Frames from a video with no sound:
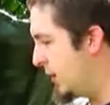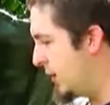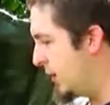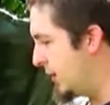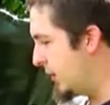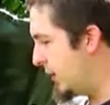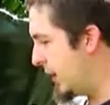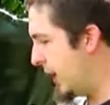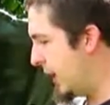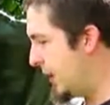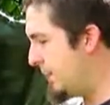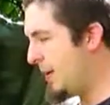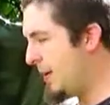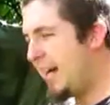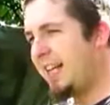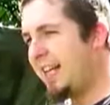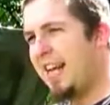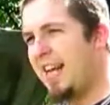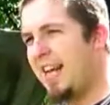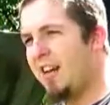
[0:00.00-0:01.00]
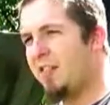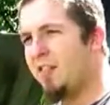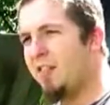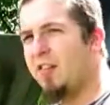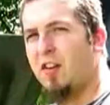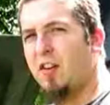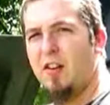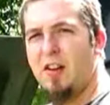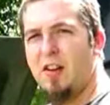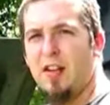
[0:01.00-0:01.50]
tightened it back down,
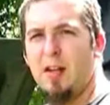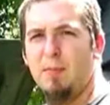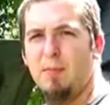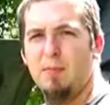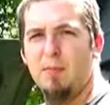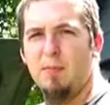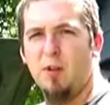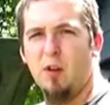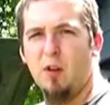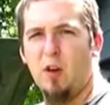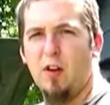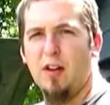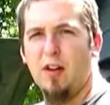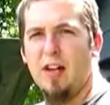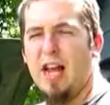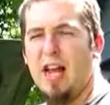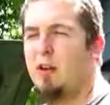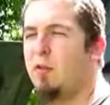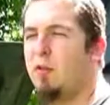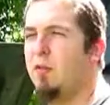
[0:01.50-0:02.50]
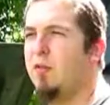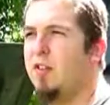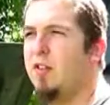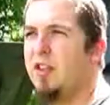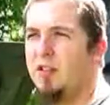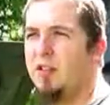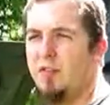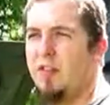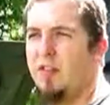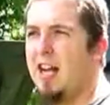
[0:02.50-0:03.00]
started up, started and idled
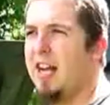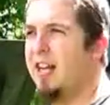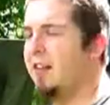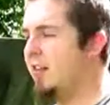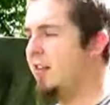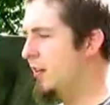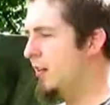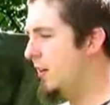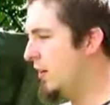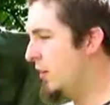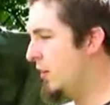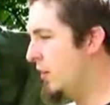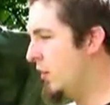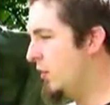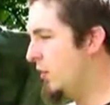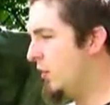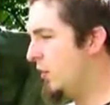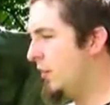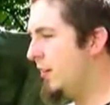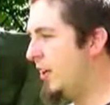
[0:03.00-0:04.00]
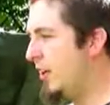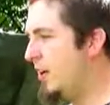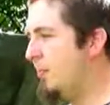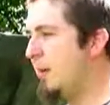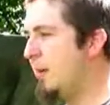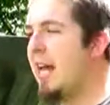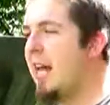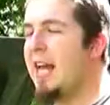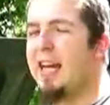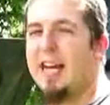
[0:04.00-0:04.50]
just fine. So it seemed
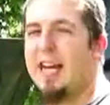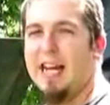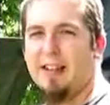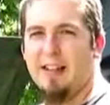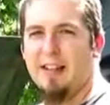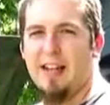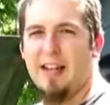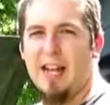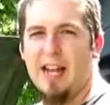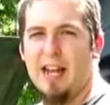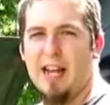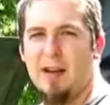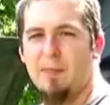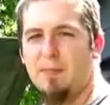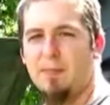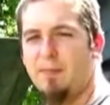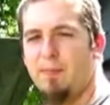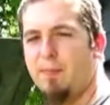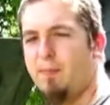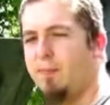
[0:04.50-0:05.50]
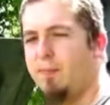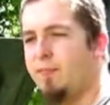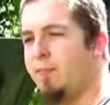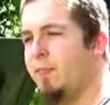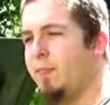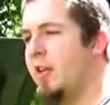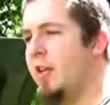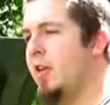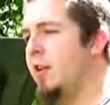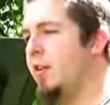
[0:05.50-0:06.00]
like at the time
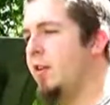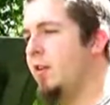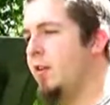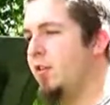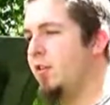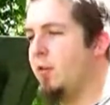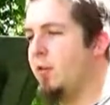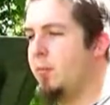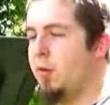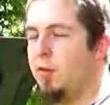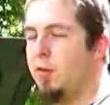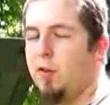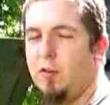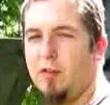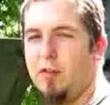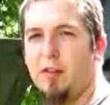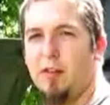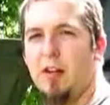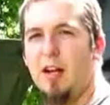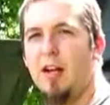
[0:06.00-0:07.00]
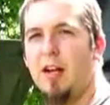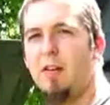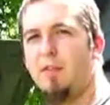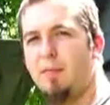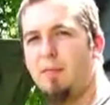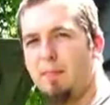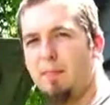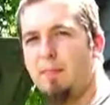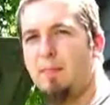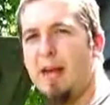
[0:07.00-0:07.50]
the distributor loosened off
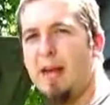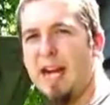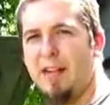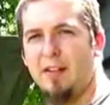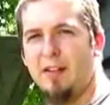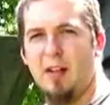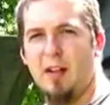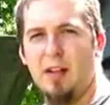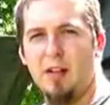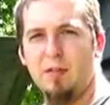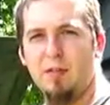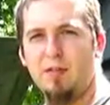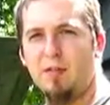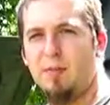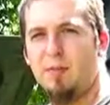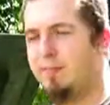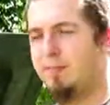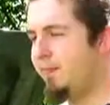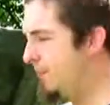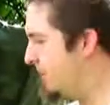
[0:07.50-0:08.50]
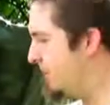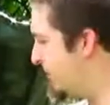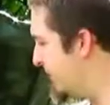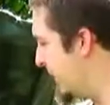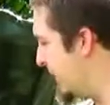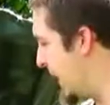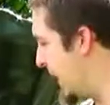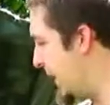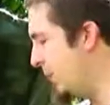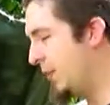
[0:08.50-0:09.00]
and backed off
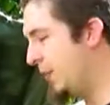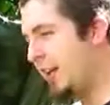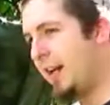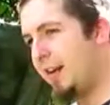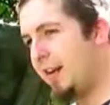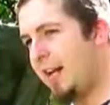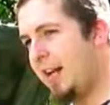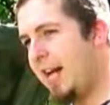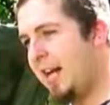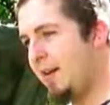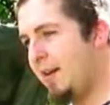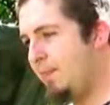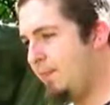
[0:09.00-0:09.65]
and was out of time.